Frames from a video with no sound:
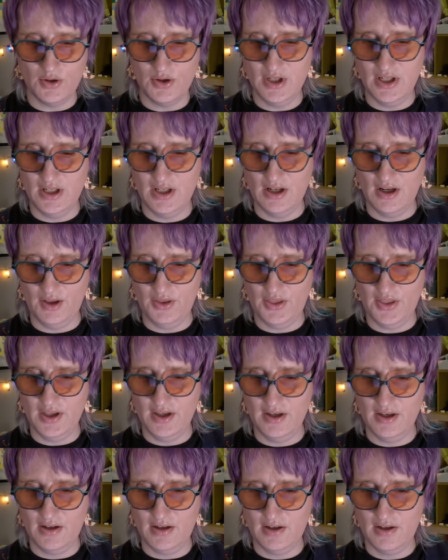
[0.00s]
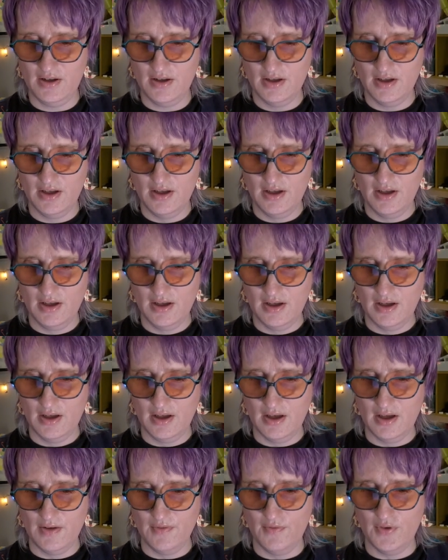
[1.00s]
twenty, I think.
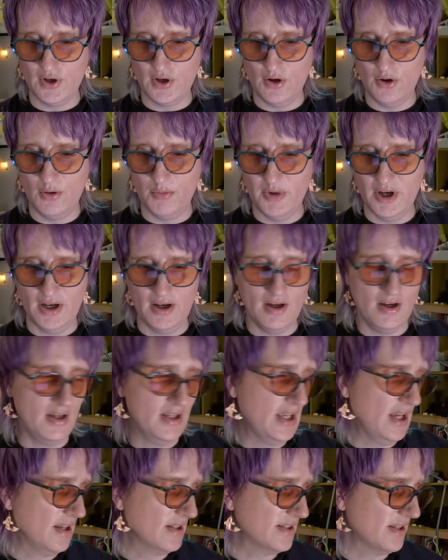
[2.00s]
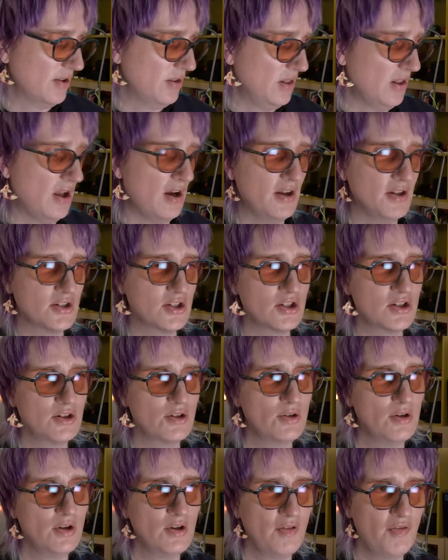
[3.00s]
Vekoma, yeah, it's a launch
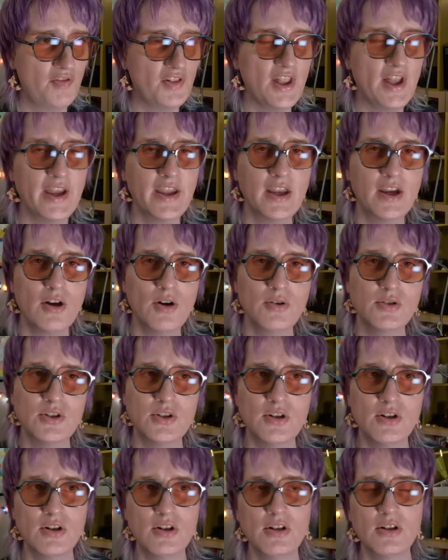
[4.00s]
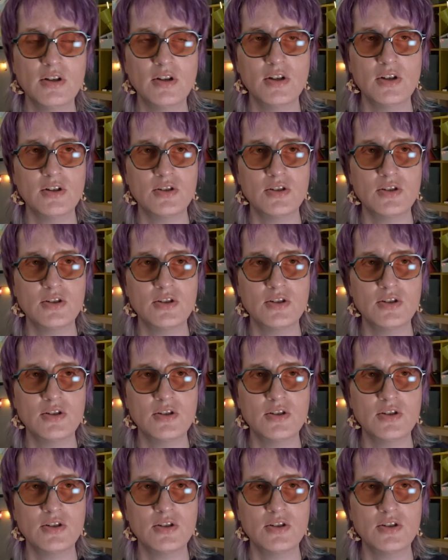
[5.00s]
flying coaster.